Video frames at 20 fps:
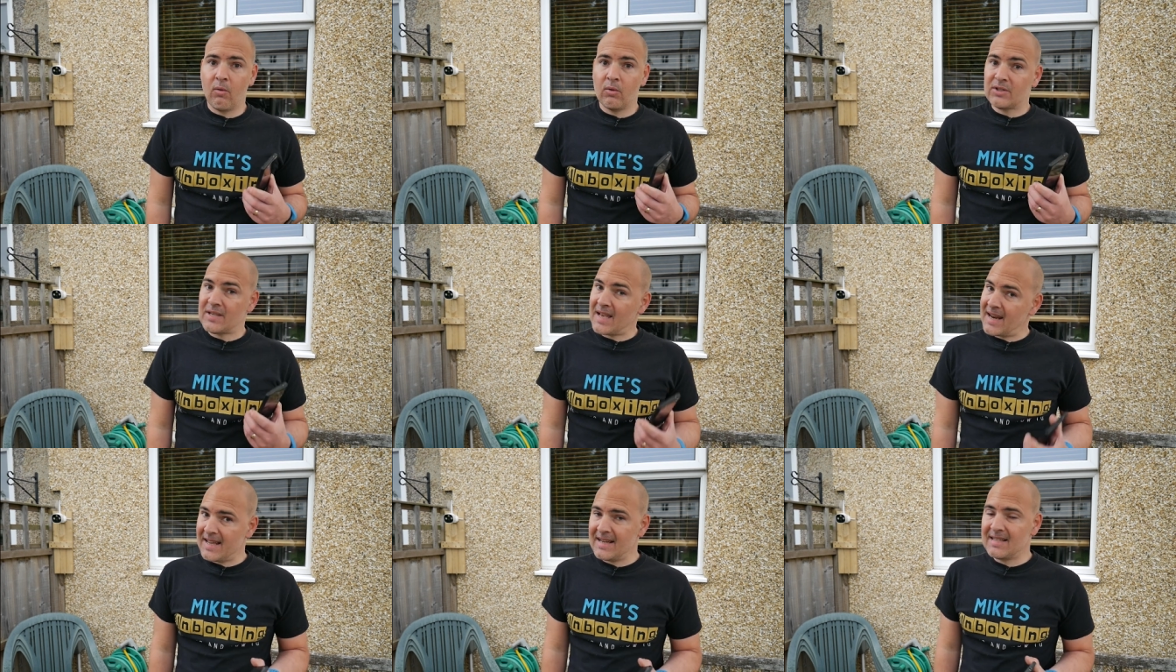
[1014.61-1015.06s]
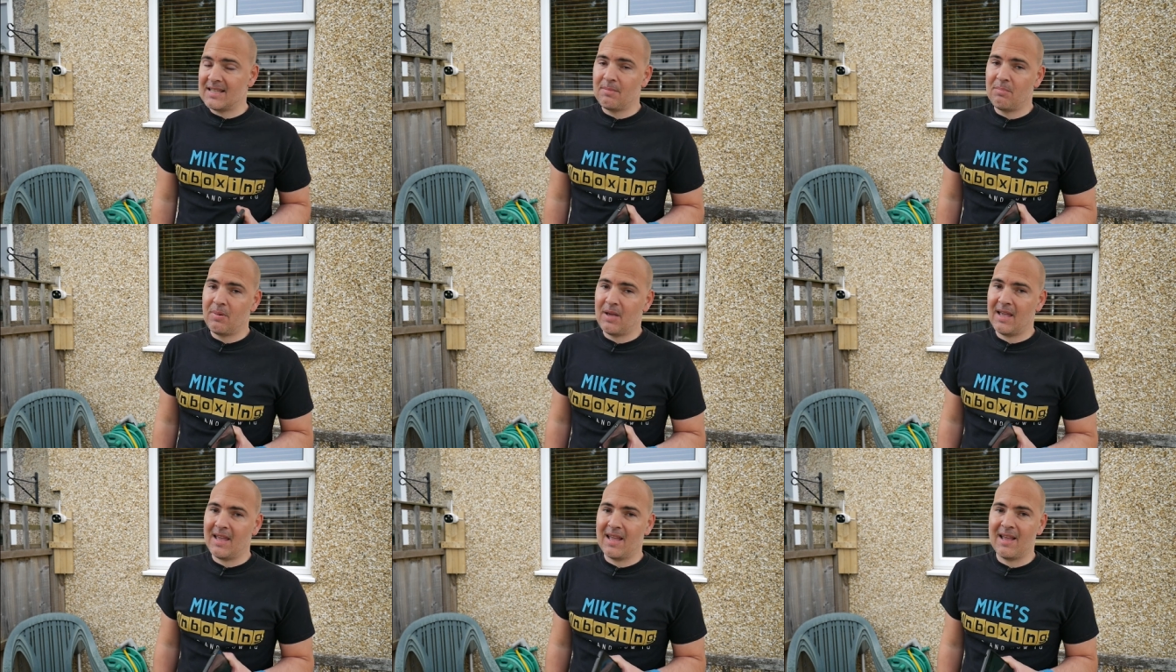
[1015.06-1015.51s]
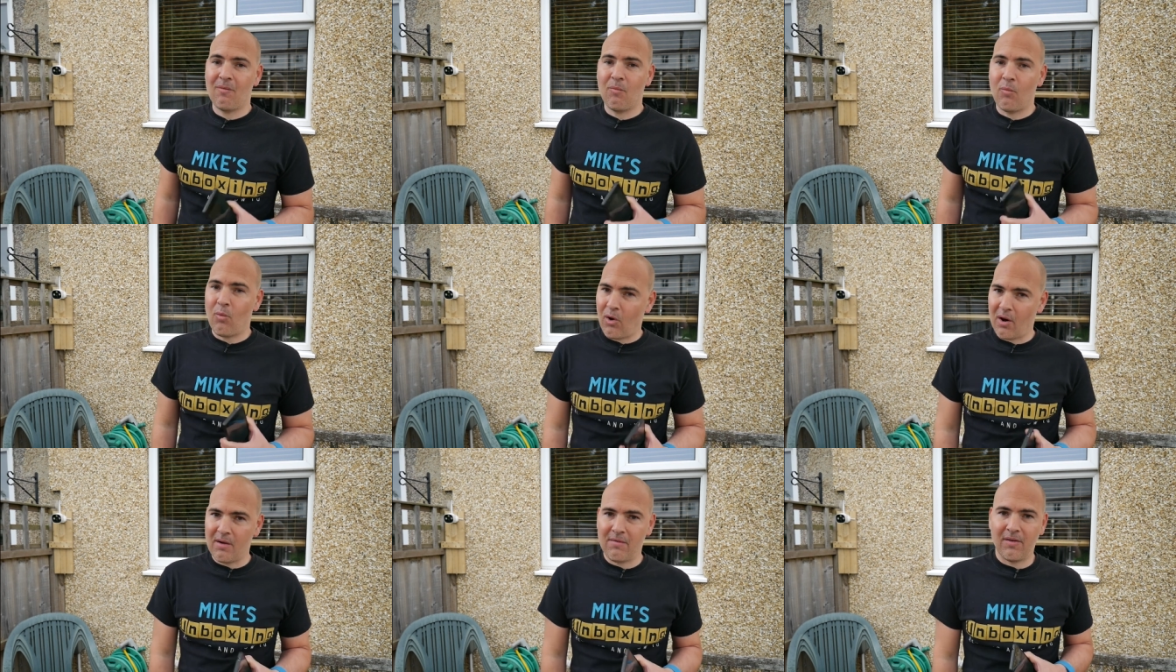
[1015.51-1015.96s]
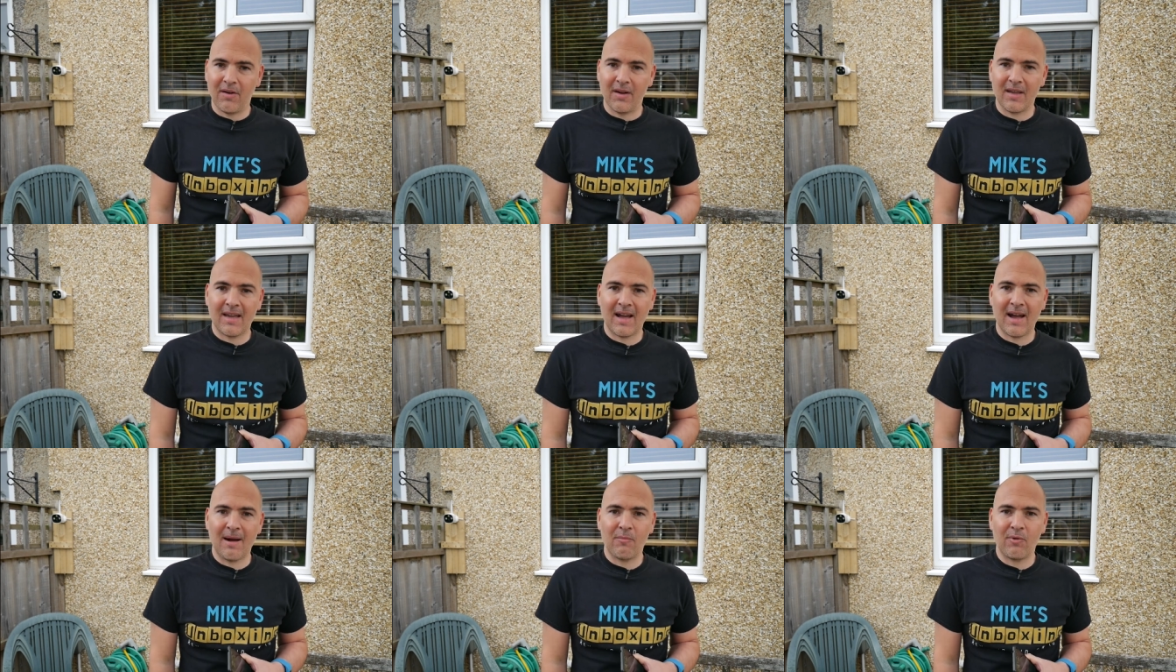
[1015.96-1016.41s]
ten eighty p Wi-Fi
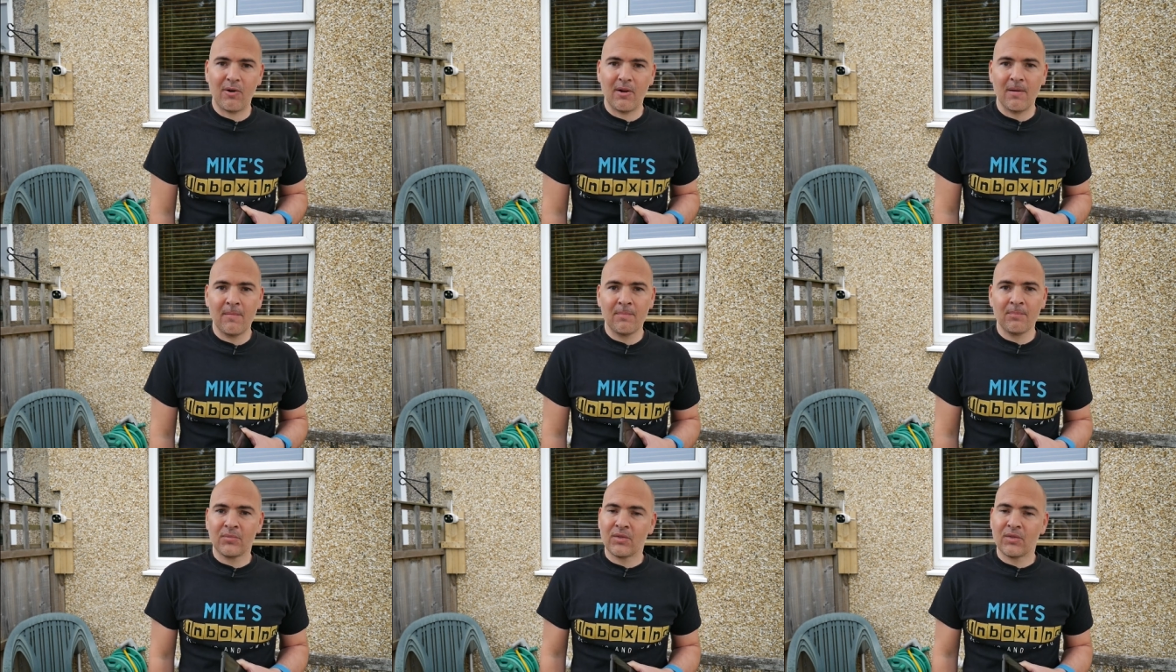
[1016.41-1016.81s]
camera.